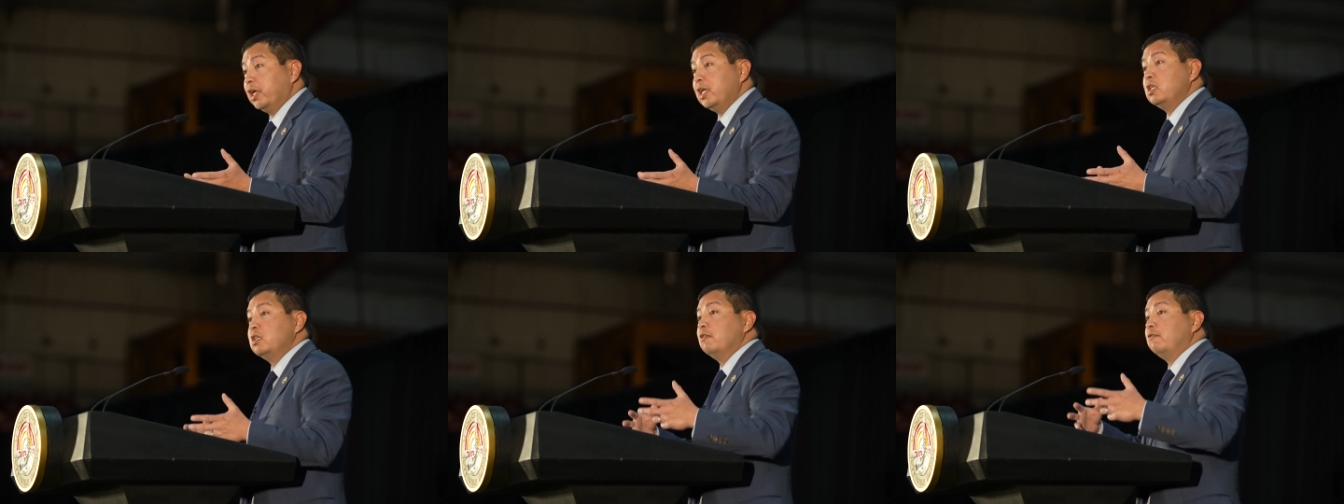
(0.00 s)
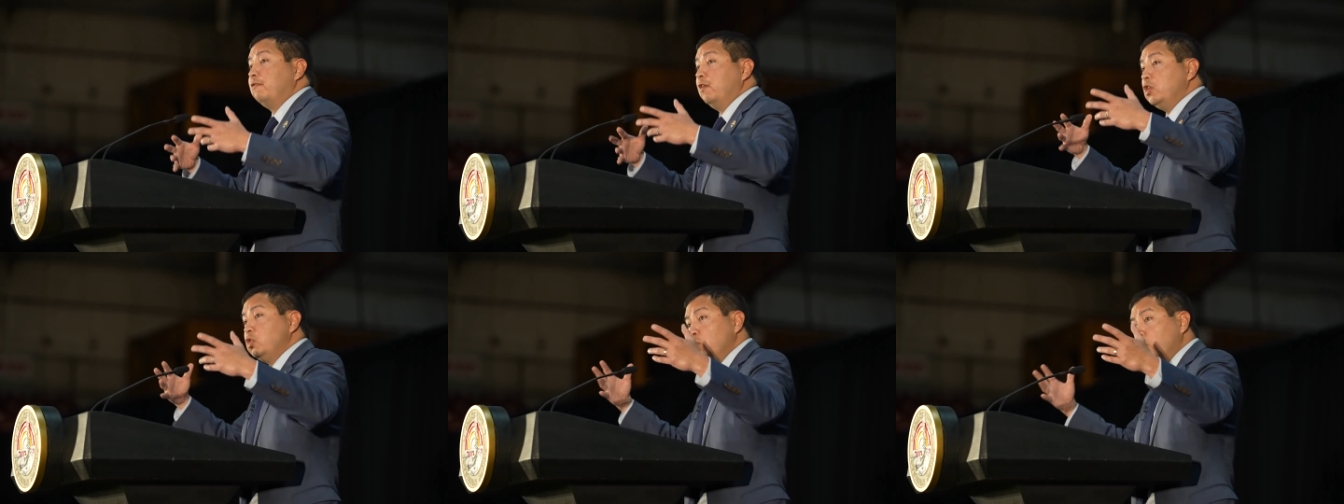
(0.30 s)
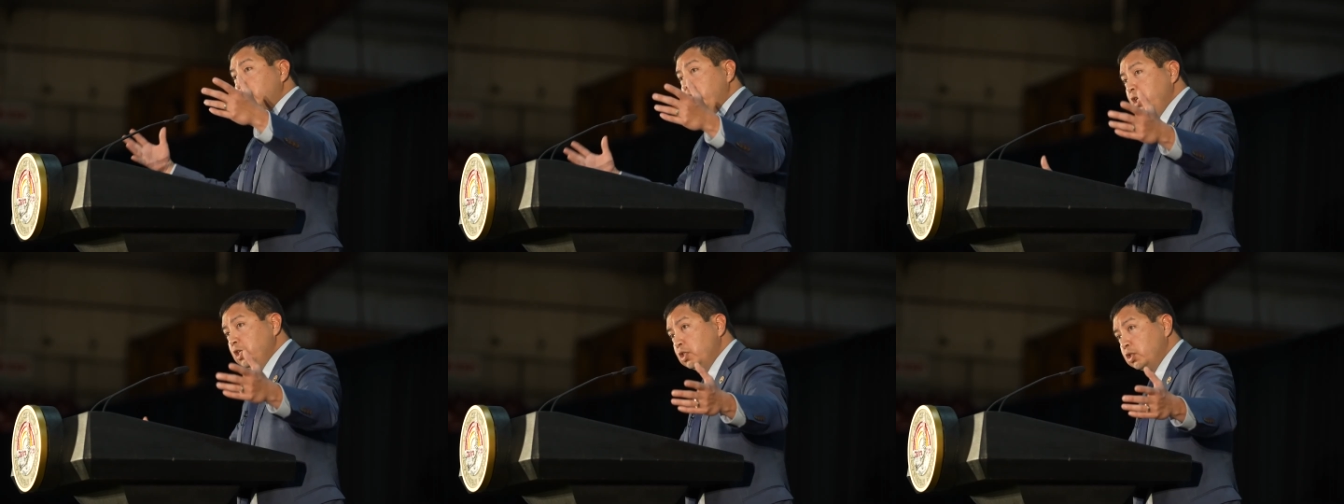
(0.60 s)

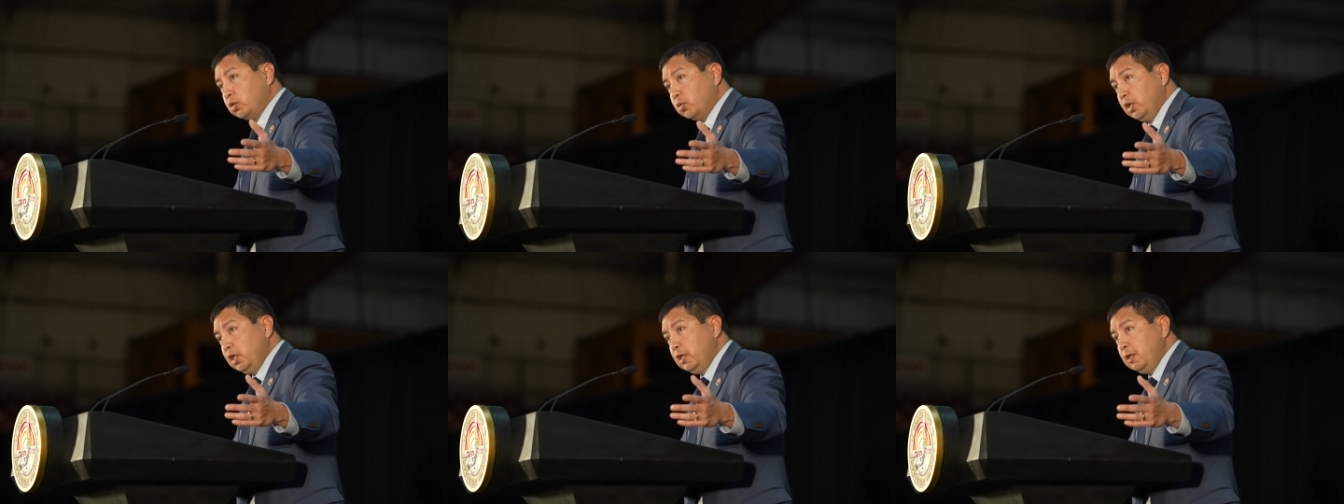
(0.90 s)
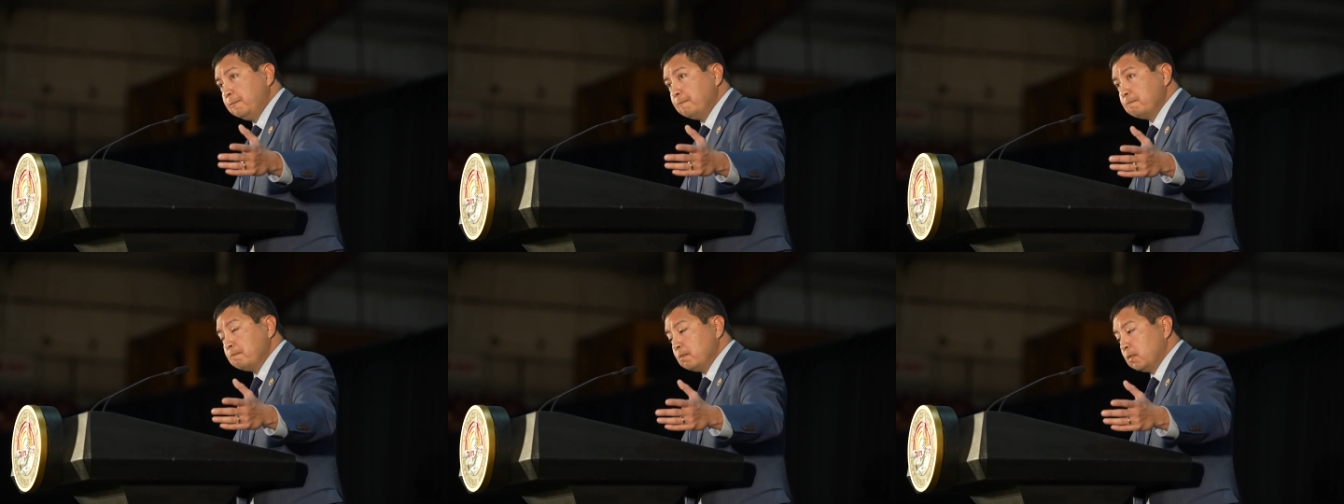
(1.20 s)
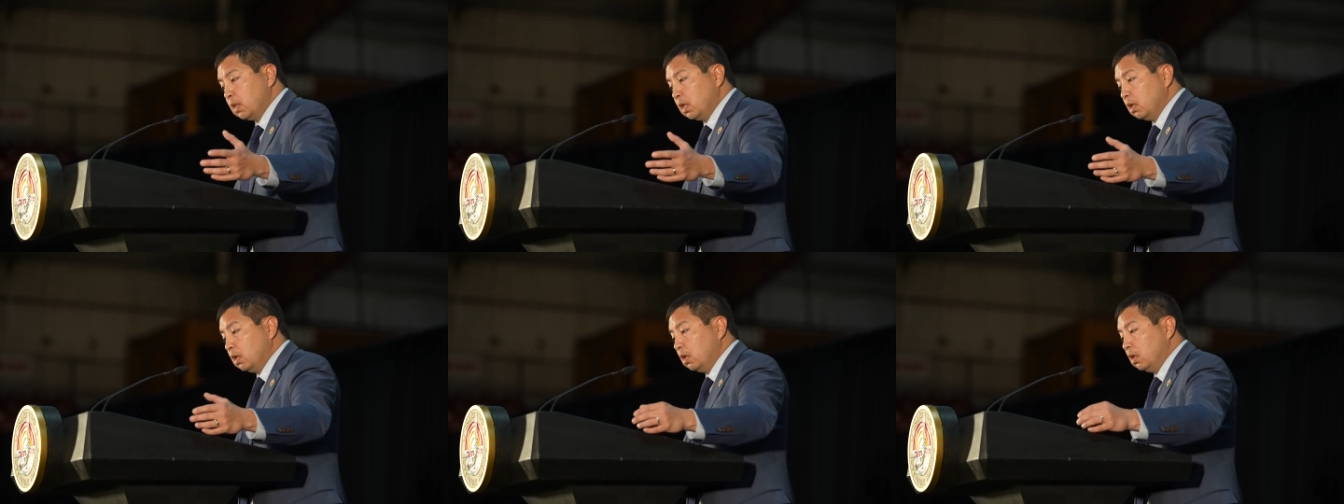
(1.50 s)
individual history,
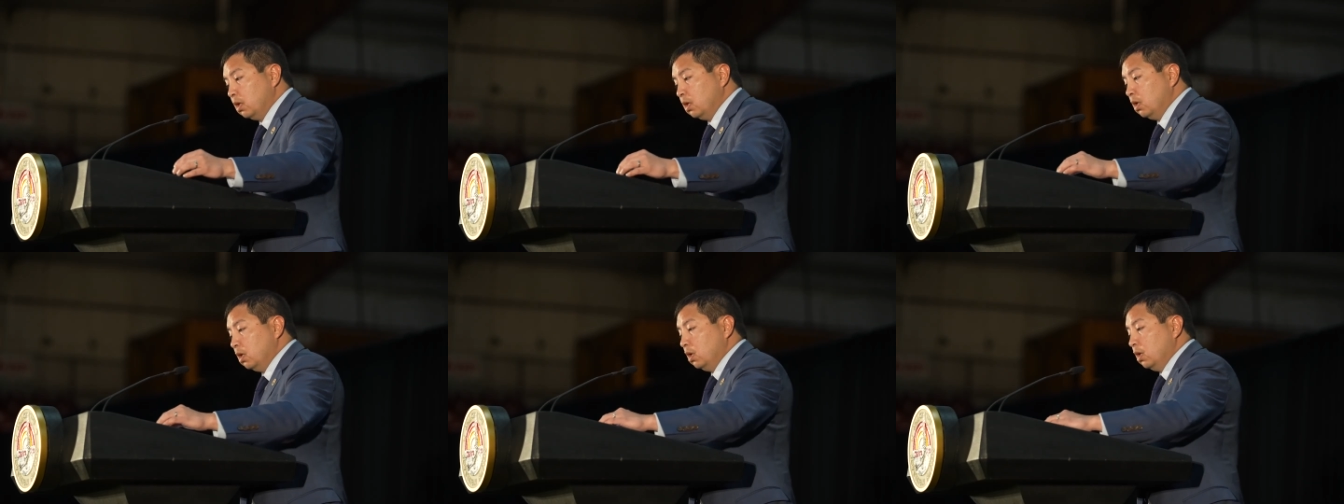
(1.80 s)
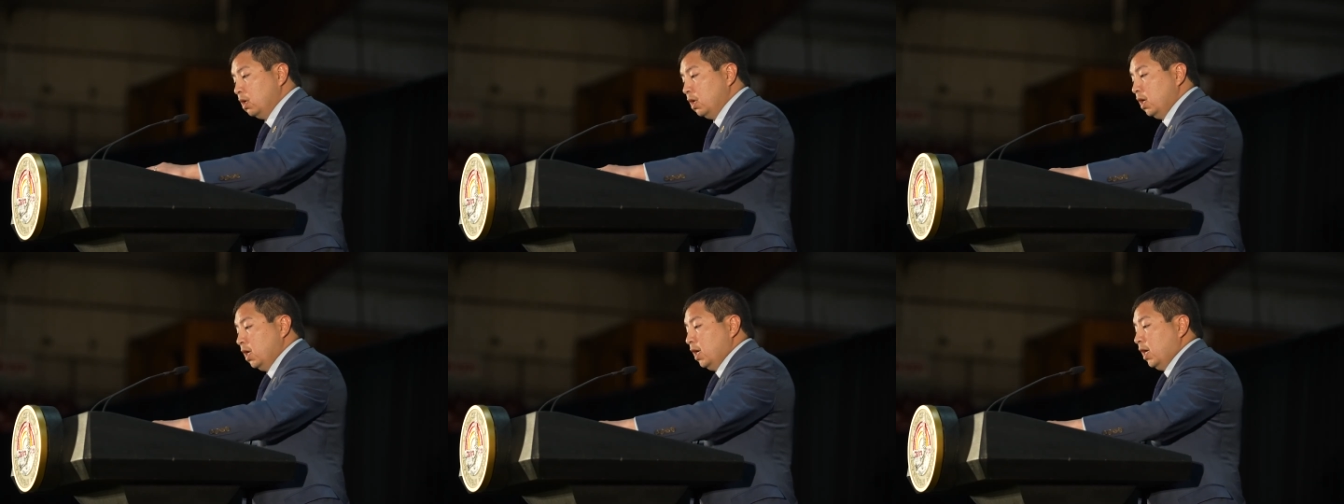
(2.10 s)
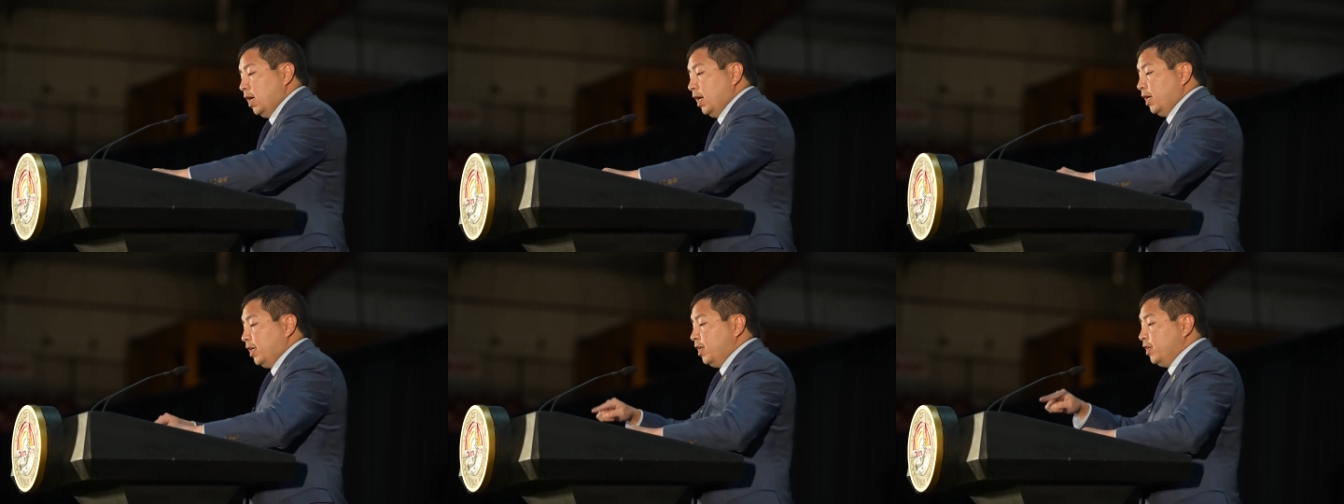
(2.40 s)

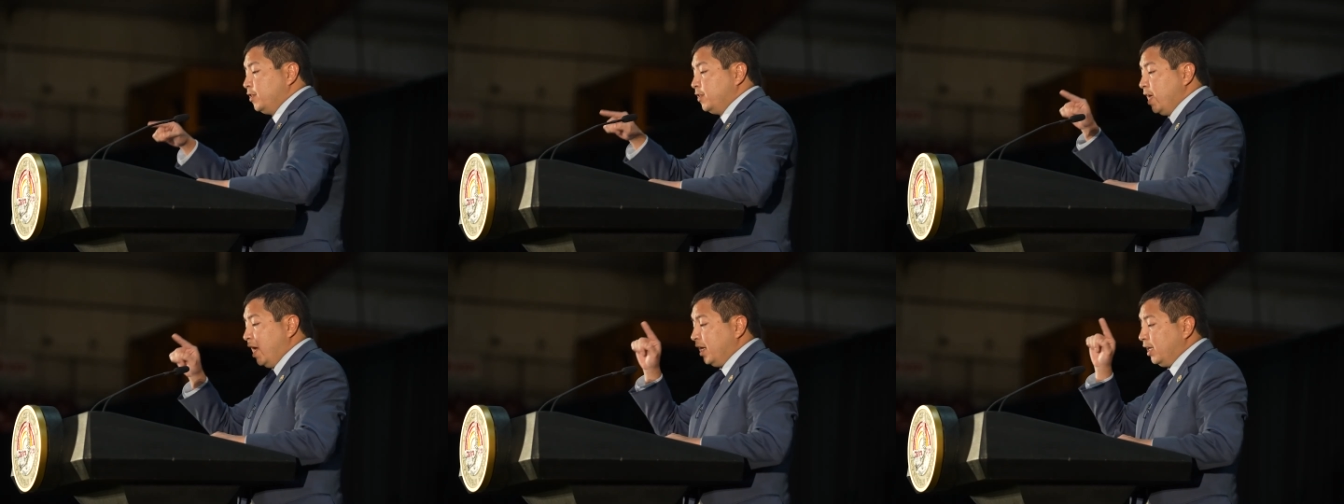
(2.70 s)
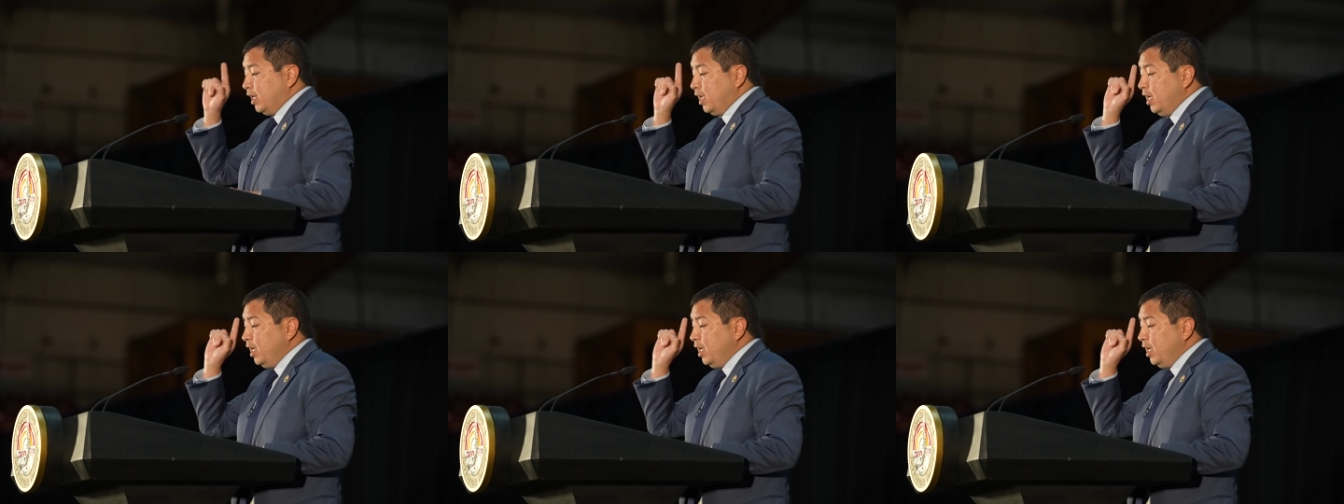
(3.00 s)
it is that